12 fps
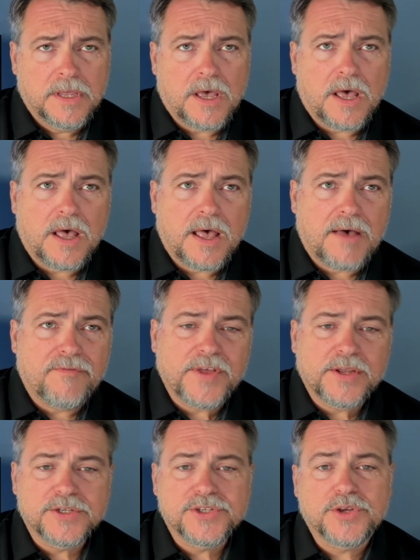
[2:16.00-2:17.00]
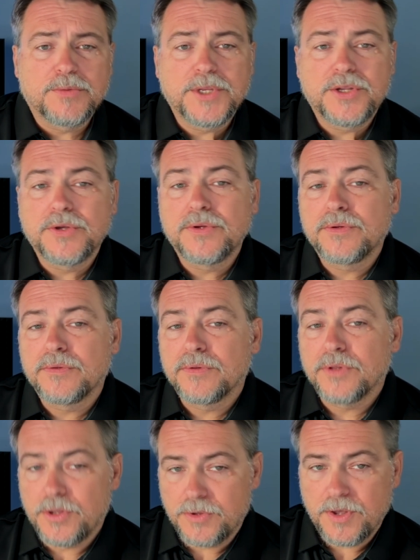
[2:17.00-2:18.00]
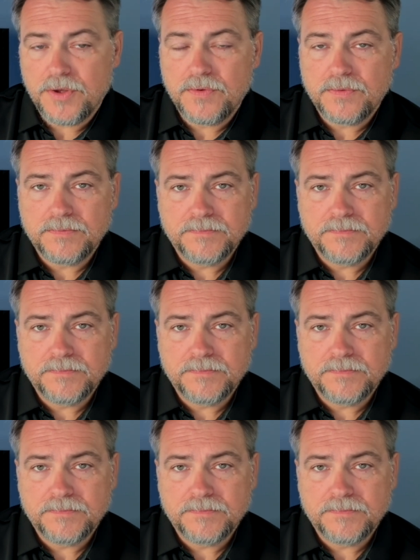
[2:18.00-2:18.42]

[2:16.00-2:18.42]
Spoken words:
I found a Scooby Doo logo